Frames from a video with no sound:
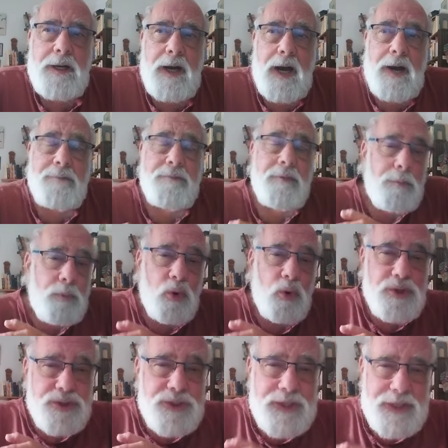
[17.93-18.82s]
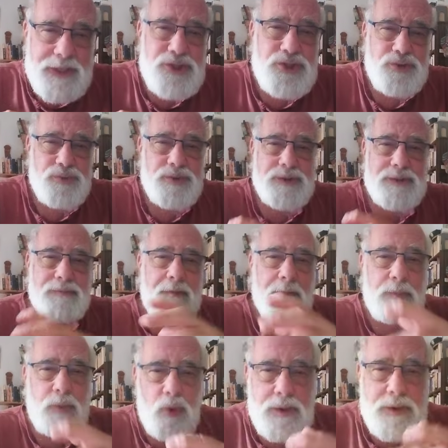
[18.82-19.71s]
important issues, of
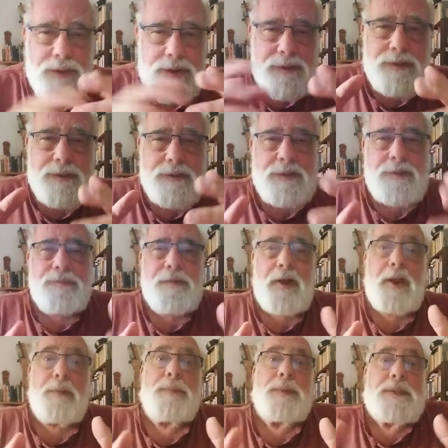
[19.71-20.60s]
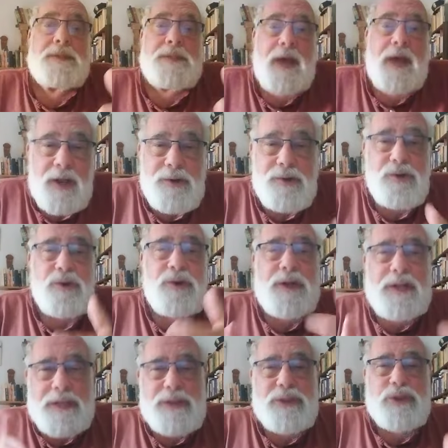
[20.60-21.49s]
important developments
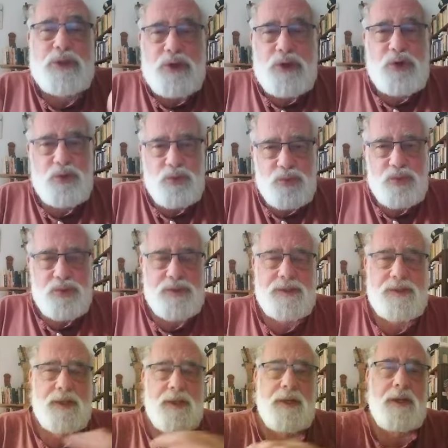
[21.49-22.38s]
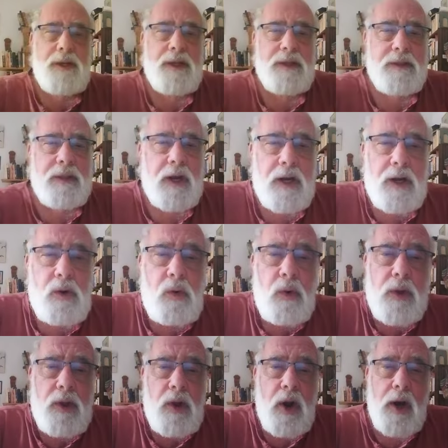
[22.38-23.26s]
underneath the news that are
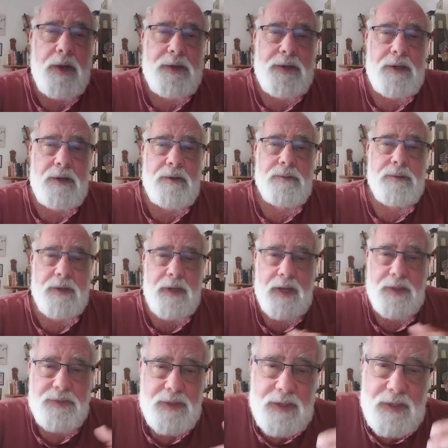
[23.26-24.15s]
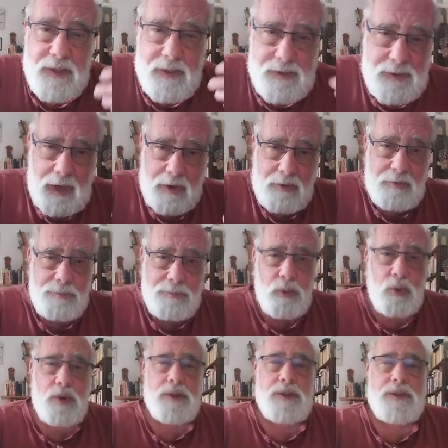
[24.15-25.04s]
going on here that I think are
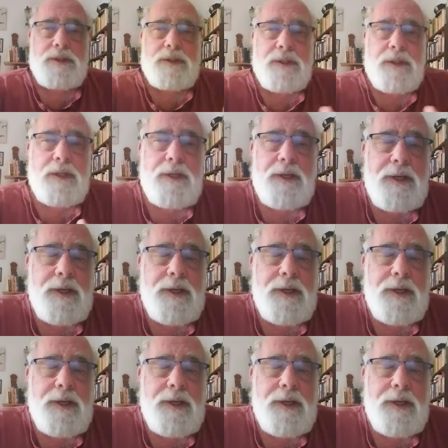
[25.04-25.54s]
important